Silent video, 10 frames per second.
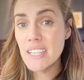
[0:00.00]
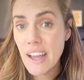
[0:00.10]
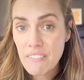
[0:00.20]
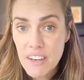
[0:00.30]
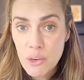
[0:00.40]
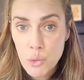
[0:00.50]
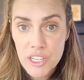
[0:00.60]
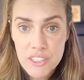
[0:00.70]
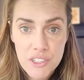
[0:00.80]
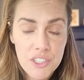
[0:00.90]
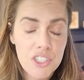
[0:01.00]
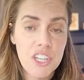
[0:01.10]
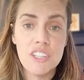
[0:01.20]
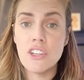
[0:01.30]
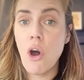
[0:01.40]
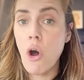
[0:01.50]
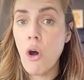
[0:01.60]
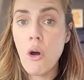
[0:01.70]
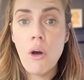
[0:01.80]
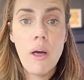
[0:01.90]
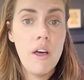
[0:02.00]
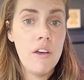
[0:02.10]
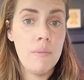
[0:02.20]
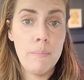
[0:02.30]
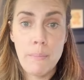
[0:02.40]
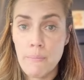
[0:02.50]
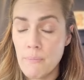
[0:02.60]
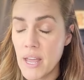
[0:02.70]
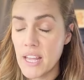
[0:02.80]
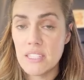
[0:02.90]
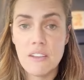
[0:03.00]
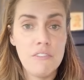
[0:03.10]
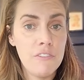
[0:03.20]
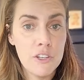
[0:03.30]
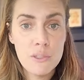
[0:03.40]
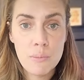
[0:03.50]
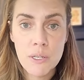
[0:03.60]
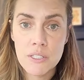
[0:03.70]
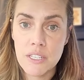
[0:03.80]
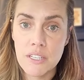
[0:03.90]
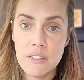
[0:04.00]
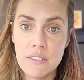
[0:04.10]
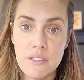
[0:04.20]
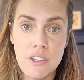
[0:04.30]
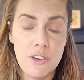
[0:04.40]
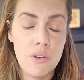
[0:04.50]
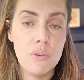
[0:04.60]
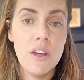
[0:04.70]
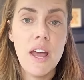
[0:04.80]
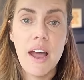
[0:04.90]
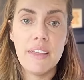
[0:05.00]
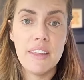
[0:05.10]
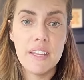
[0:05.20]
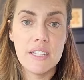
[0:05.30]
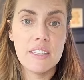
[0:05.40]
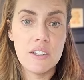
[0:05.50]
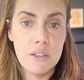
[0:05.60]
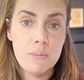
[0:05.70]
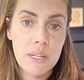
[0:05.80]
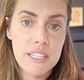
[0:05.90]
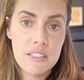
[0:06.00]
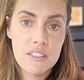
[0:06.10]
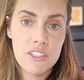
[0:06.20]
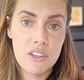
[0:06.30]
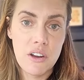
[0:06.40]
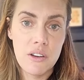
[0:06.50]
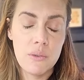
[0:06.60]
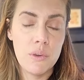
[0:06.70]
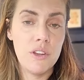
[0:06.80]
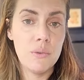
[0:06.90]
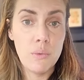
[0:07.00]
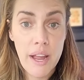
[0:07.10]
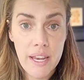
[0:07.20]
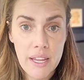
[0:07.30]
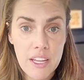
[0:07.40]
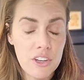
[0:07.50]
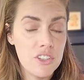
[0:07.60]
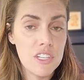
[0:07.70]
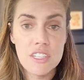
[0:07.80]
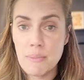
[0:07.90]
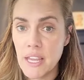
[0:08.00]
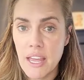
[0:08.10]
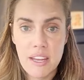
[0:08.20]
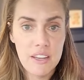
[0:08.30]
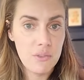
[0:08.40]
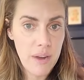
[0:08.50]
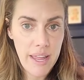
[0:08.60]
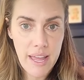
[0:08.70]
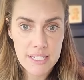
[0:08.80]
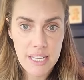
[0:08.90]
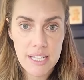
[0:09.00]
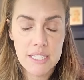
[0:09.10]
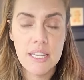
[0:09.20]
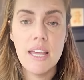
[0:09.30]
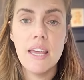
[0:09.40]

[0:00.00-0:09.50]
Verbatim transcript: have any research. It's all based first person, you know, I think that's a good place to start when you're writing, you're just beginning to write essays.